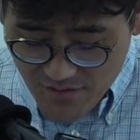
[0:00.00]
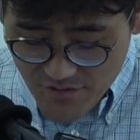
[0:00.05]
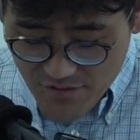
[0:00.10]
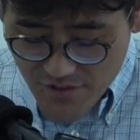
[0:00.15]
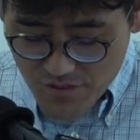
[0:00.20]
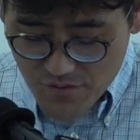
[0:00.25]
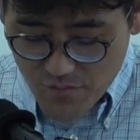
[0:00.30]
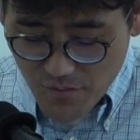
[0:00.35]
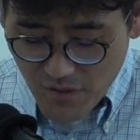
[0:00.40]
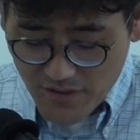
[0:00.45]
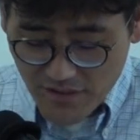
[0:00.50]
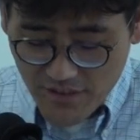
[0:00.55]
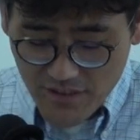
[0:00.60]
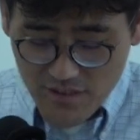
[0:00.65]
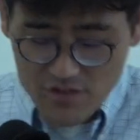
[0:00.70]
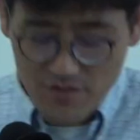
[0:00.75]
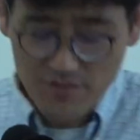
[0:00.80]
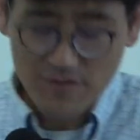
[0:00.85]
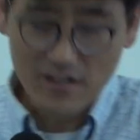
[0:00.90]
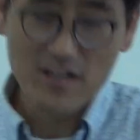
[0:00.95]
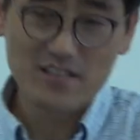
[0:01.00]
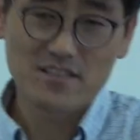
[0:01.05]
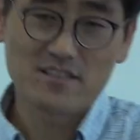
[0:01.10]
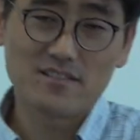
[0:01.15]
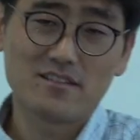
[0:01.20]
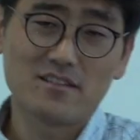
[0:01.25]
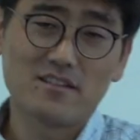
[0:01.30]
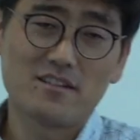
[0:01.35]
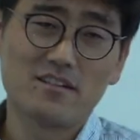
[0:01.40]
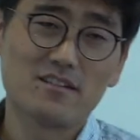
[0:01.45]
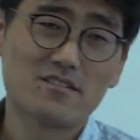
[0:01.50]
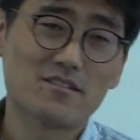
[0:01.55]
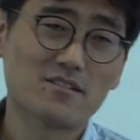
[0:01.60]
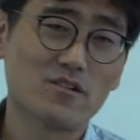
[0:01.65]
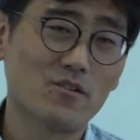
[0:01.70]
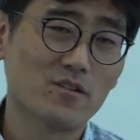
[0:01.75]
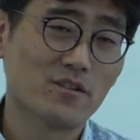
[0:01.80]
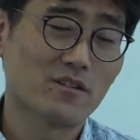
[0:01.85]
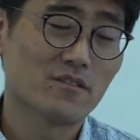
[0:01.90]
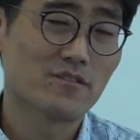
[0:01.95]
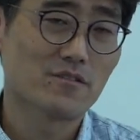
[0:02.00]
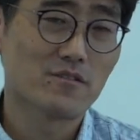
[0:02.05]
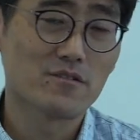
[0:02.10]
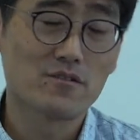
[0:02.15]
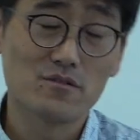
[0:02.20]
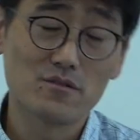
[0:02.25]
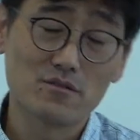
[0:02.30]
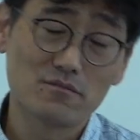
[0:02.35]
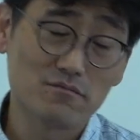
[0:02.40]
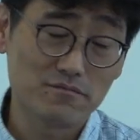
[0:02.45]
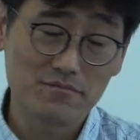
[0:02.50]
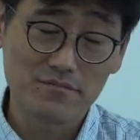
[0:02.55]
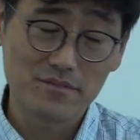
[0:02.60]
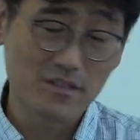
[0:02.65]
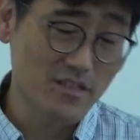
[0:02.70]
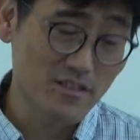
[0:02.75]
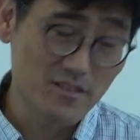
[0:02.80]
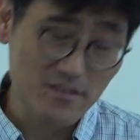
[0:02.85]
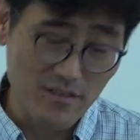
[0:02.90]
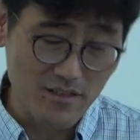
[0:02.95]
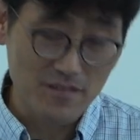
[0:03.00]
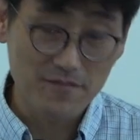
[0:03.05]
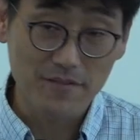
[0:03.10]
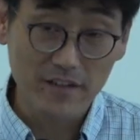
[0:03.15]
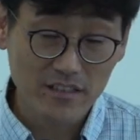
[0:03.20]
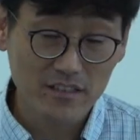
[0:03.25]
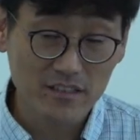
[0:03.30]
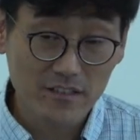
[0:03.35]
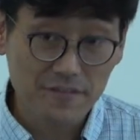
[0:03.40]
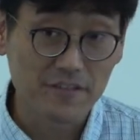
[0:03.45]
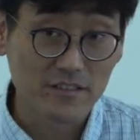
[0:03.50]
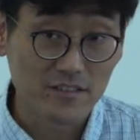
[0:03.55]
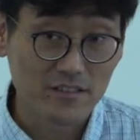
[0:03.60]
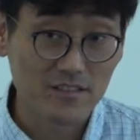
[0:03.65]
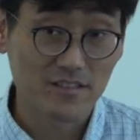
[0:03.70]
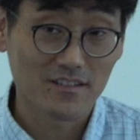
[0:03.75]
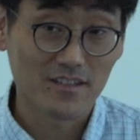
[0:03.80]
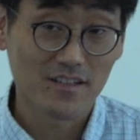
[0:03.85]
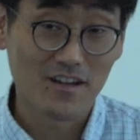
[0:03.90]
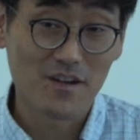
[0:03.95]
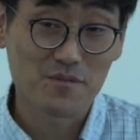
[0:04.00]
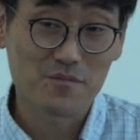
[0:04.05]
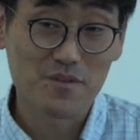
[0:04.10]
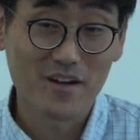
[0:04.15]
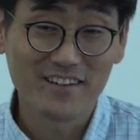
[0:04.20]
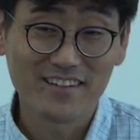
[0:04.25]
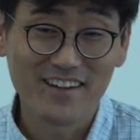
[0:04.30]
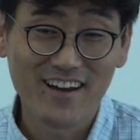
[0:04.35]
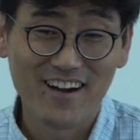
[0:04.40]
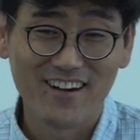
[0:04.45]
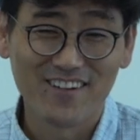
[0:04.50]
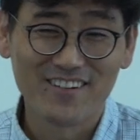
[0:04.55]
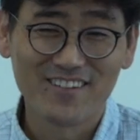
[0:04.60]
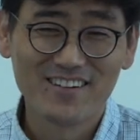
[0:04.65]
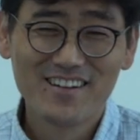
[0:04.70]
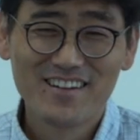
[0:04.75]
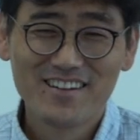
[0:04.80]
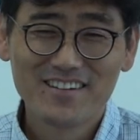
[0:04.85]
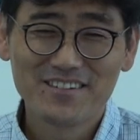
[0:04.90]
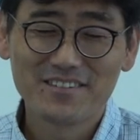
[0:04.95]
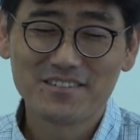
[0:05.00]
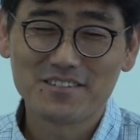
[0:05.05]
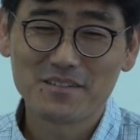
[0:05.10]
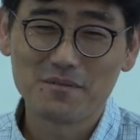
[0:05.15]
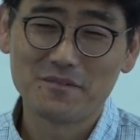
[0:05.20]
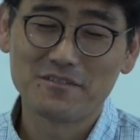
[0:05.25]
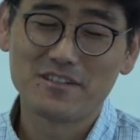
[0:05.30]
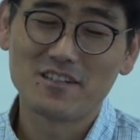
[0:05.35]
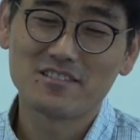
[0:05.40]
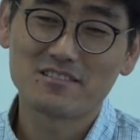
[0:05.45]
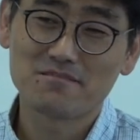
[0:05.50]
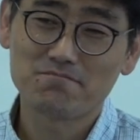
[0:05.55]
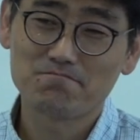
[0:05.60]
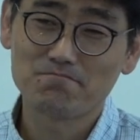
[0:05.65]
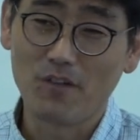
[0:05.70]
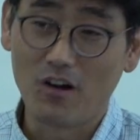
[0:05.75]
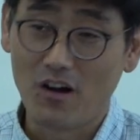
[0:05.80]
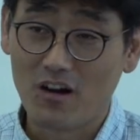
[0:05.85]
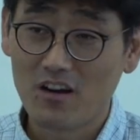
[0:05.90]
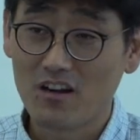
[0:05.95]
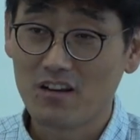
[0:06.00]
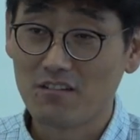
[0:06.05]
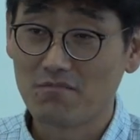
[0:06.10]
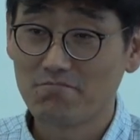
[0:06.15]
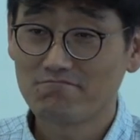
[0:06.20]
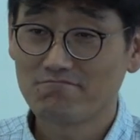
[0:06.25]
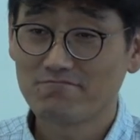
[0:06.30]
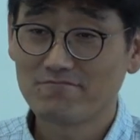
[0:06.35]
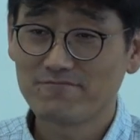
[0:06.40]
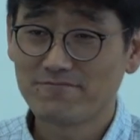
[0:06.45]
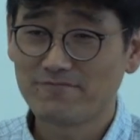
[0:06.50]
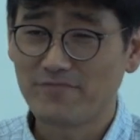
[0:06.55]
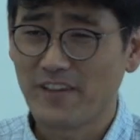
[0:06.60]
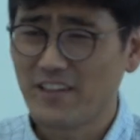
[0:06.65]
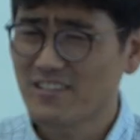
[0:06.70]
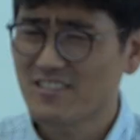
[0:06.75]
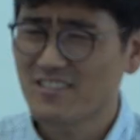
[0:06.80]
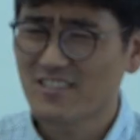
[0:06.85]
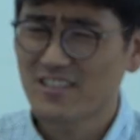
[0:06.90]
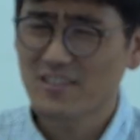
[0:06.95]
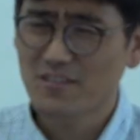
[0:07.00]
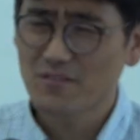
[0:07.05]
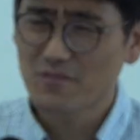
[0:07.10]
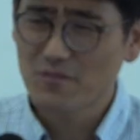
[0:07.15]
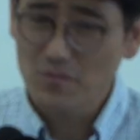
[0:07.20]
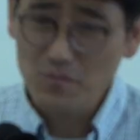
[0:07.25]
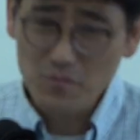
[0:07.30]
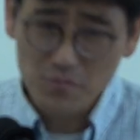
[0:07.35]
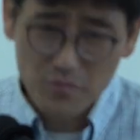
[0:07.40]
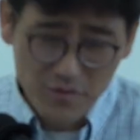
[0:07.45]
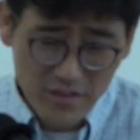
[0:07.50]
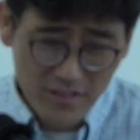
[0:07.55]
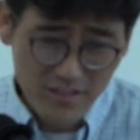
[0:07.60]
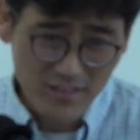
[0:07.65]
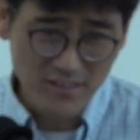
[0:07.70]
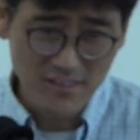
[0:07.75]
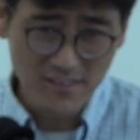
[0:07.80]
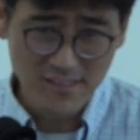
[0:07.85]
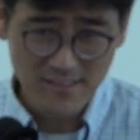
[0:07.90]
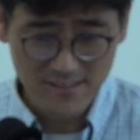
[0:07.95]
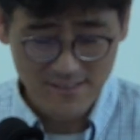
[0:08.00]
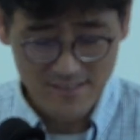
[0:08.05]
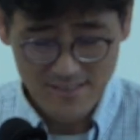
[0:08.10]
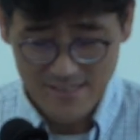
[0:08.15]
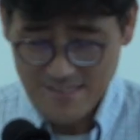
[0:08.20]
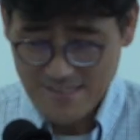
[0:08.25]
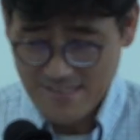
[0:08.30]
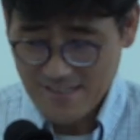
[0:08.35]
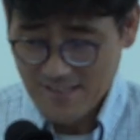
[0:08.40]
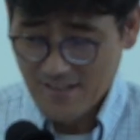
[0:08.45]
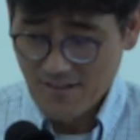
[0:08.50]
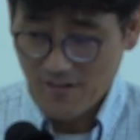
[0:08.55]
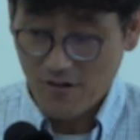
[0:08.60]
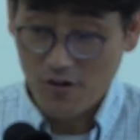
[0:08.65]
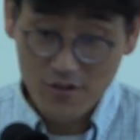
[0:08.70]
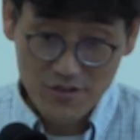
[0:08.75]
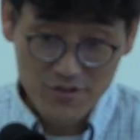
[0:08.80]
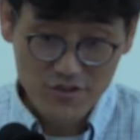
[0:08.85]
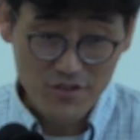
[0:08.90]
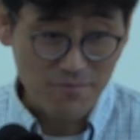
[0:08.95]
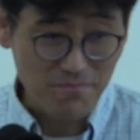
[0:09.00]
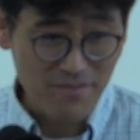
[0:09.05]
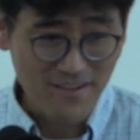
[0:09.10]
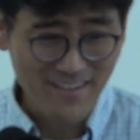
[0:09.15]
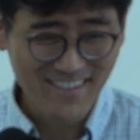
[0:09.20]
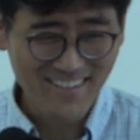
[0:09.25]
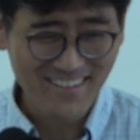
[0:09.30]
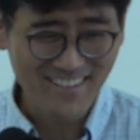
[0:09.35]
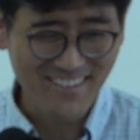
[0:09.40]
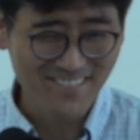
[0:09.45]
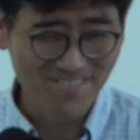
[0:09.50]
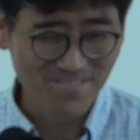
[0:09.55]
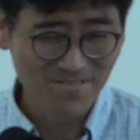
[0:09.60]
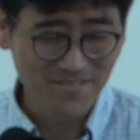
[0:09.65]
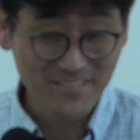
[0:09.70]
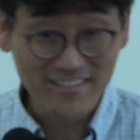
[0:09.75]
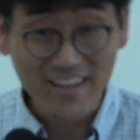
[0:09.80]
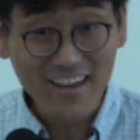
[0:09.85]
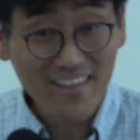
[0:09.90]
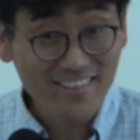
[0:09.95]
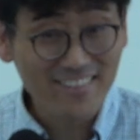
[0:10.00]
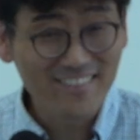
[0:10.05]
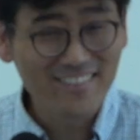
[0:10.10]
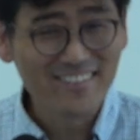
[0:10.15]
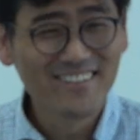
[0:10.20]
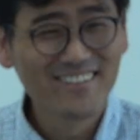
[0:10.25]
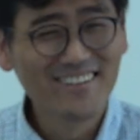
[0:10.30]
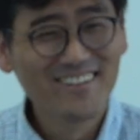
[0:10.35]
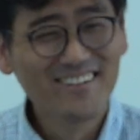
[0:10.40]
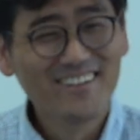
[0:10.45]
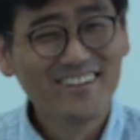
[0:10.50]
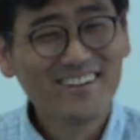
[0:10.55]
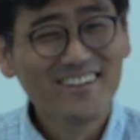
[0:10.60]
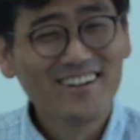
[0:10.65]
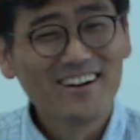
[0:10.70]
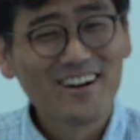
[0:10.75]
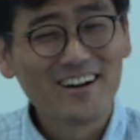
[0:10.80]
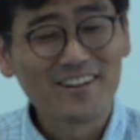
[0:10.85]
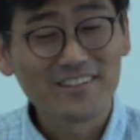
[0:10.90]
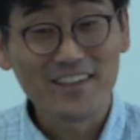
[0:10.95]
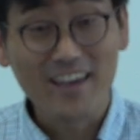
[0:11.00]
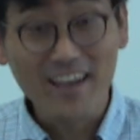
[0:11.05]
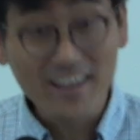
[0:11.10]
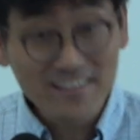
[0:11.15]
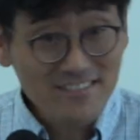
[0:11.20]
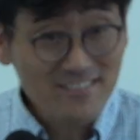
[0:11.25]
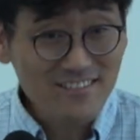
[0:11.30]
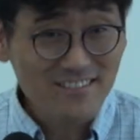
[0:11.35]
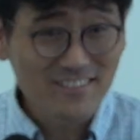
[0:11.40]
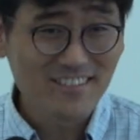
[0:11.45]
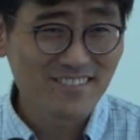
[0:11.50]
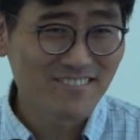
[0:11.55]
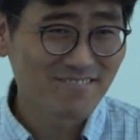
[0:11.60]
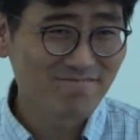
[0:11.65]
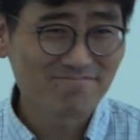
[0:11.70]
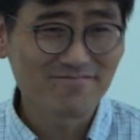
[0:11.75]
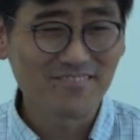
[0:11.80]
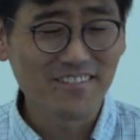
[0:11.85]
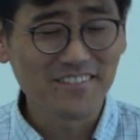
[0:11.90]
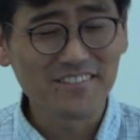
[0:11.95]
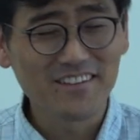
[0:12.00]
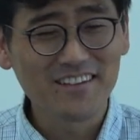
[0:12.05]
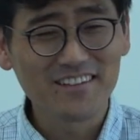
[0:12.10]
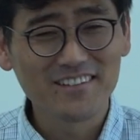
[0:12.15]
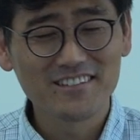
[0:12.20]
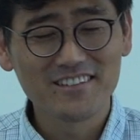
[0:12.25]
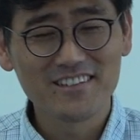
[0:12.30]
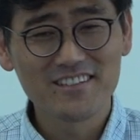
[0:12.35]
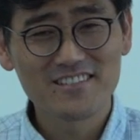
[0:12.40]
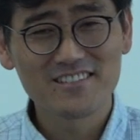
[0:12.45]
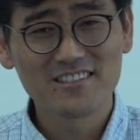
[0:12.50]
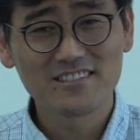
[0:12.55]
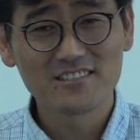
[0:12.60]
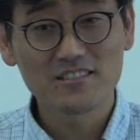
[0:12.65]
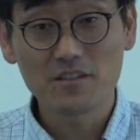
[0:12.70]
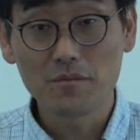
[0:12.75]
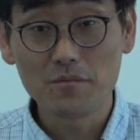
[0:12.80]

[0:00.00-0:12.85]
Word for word: Church, what each of us is going through is, is very different um, right now. You know, some of us are facing real hardship, um, death uh, cancer, these things.